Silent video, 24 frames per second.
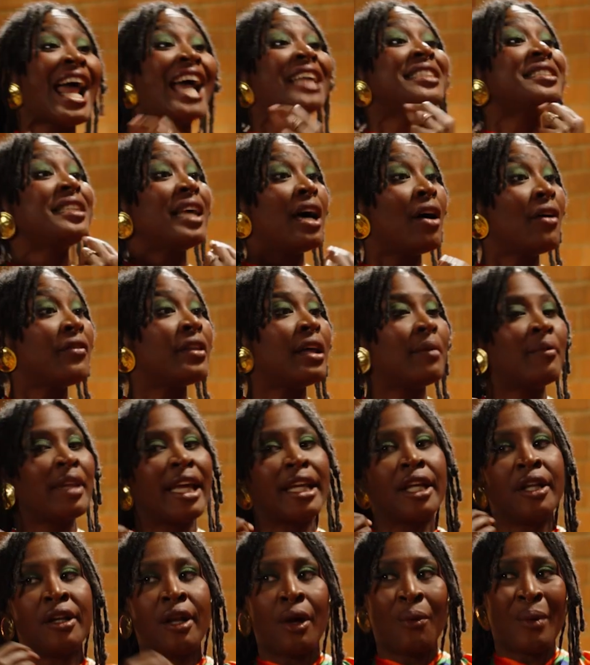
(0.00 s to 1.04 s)
I tell them,
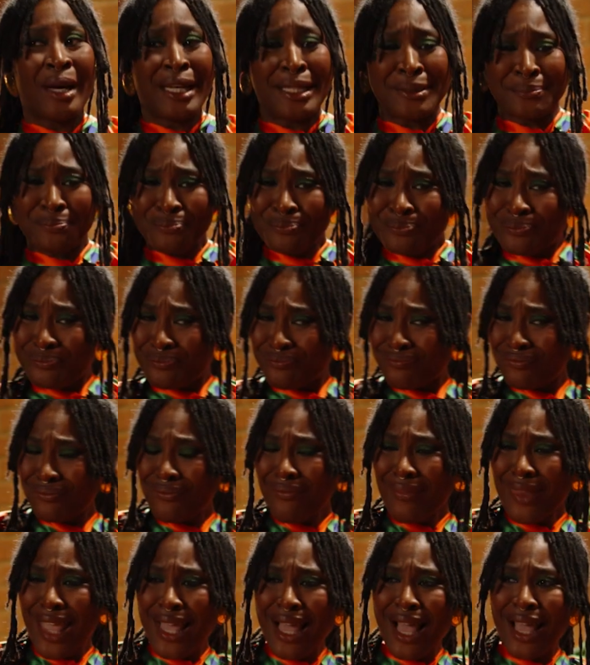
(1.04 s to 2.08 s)
like, you know what?
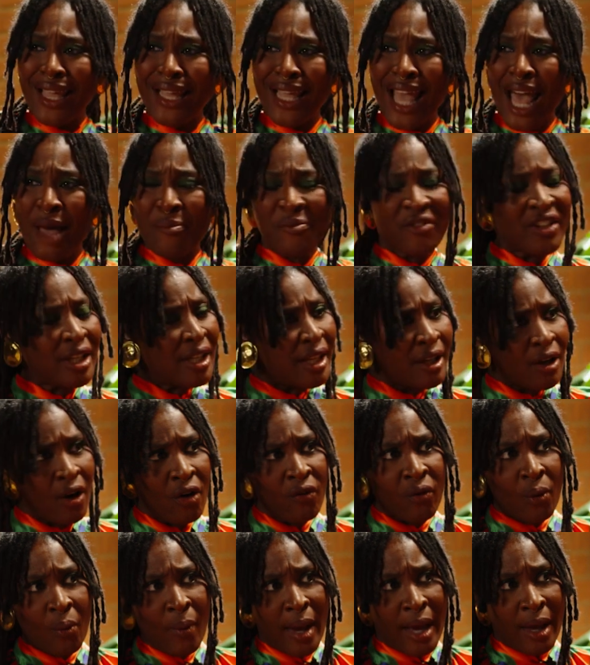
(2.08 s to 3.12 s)
I'm feeling
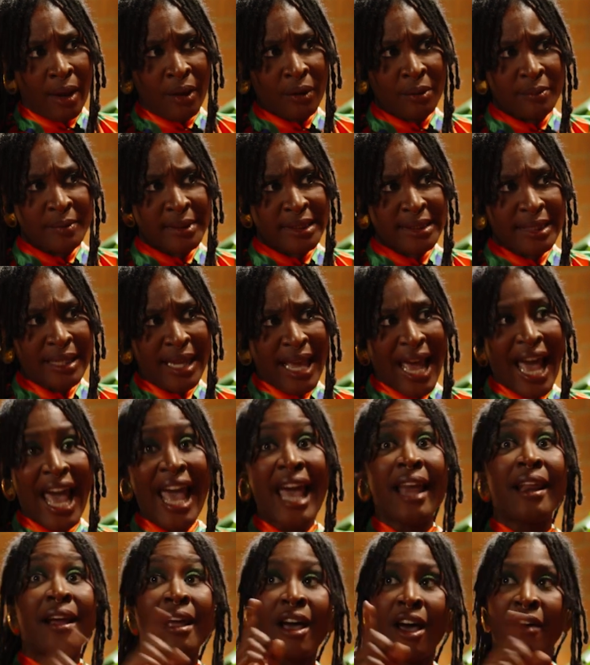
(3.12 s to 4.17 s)
overwhelmed. I
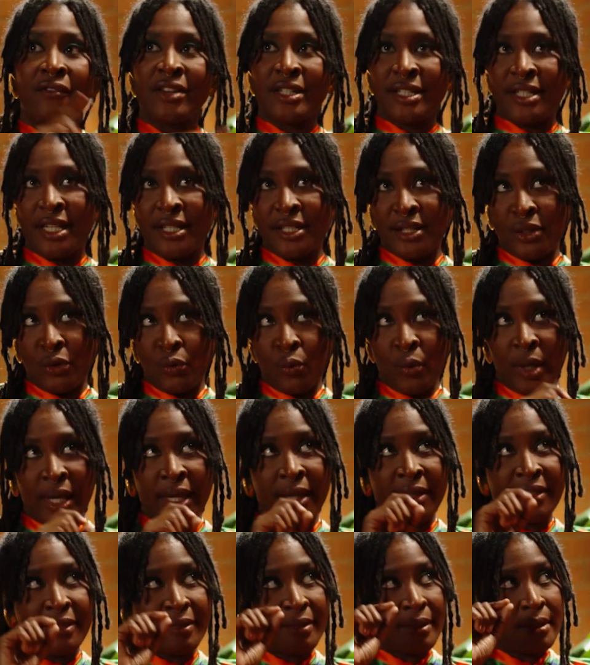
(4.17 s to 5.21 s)
had a conversation
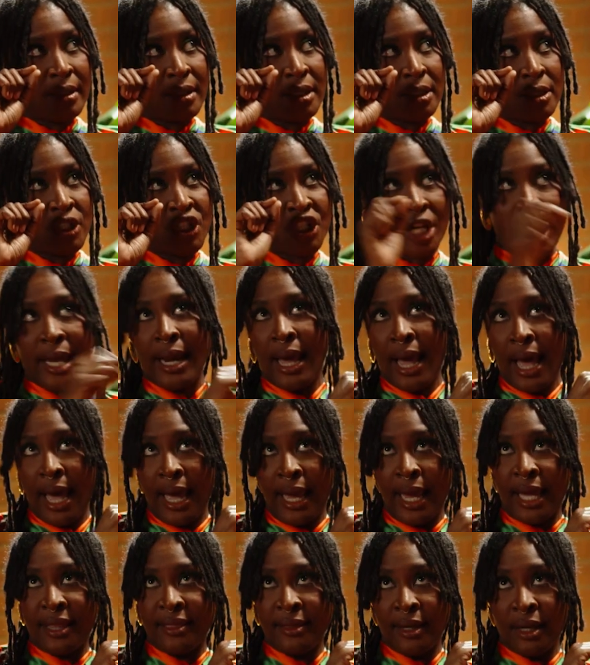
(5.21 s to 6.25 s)
with
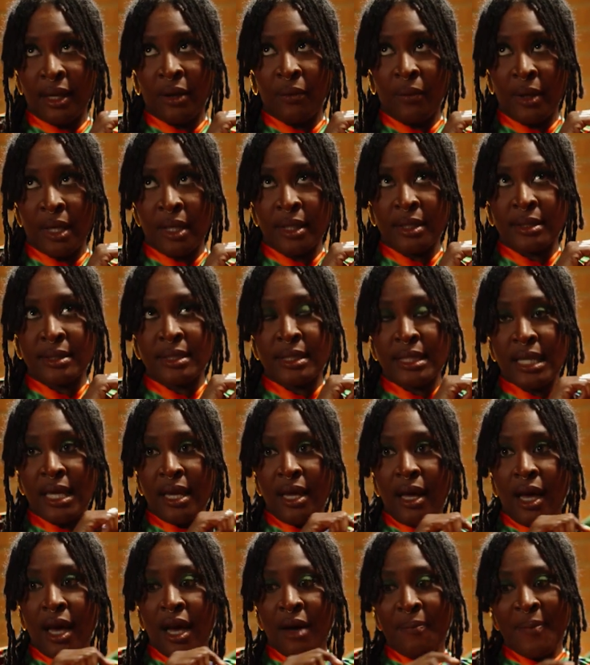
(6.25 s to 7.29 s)
Jedi, I think it was,
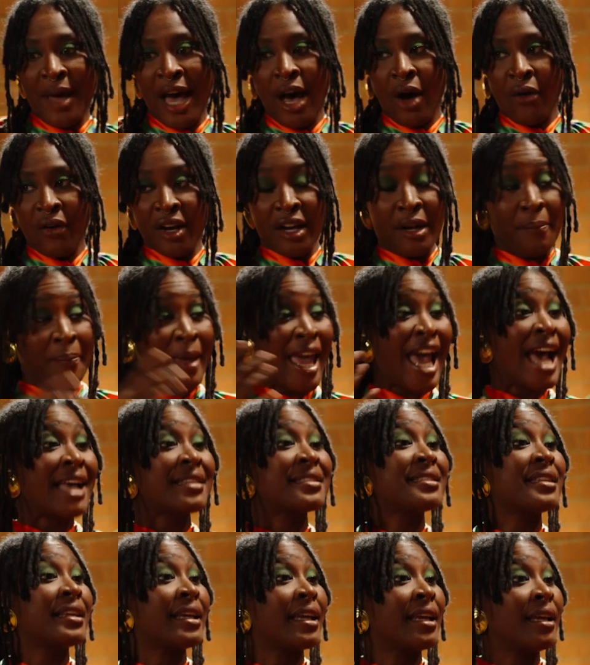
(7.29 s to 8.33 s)
about
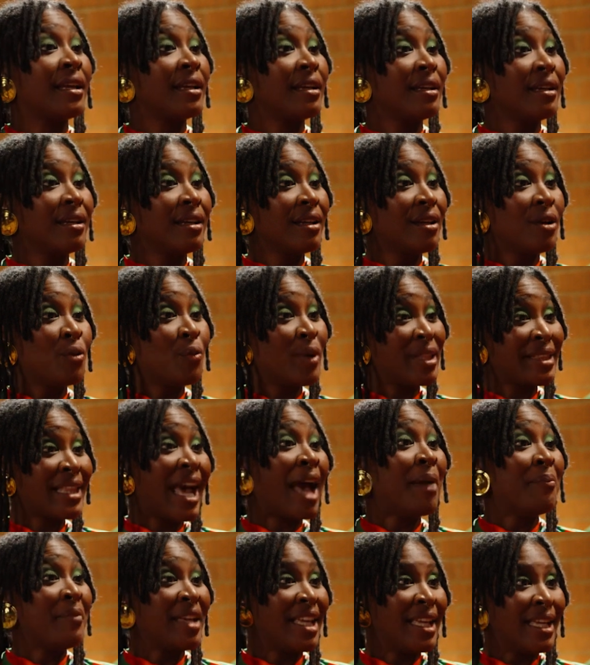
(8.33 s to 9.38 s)
capacity, what
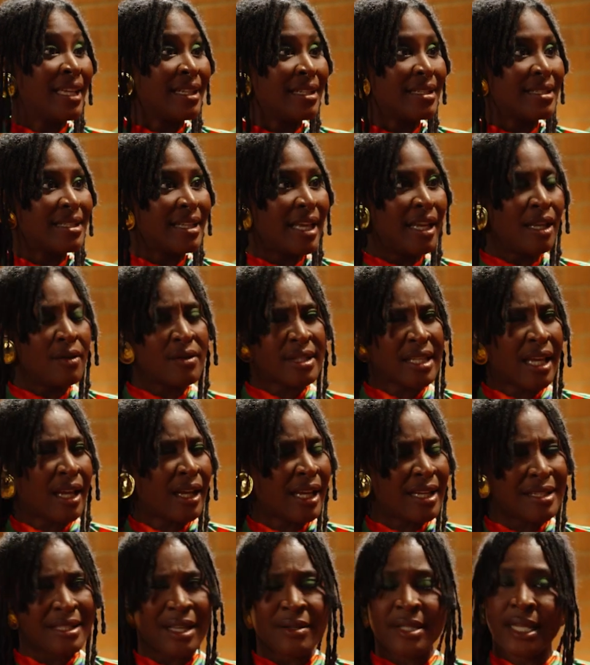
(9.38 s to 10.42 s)
that means. And he was like,
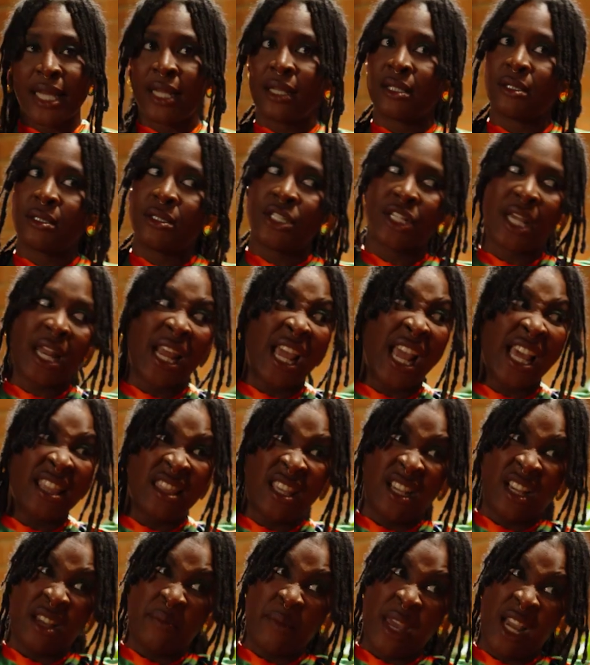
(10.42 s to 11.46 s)
because I was like, Jedi, I
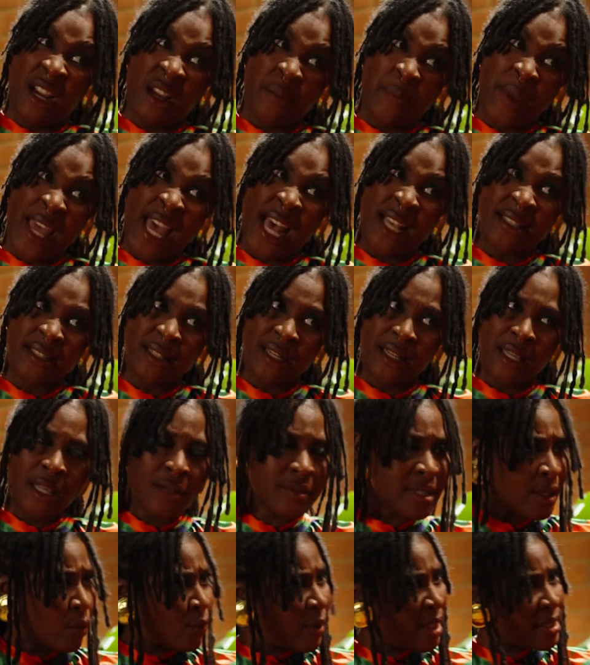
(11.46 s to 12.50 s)
think I'm at capacity. He
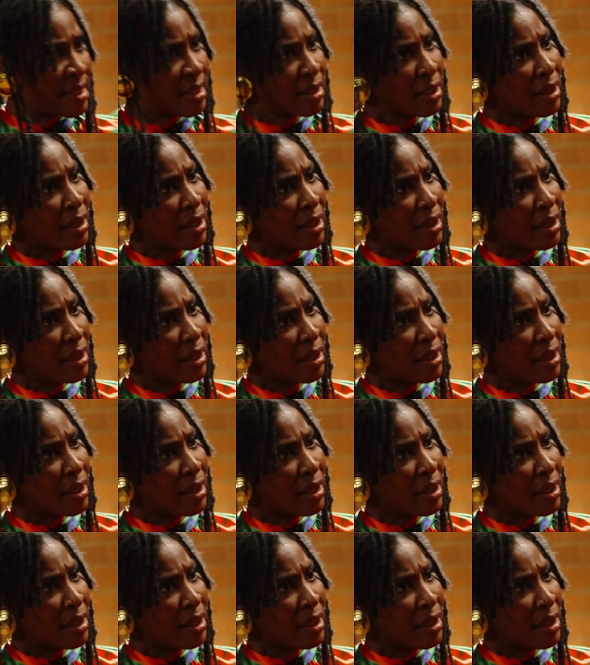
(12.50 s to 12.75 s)
was like, what's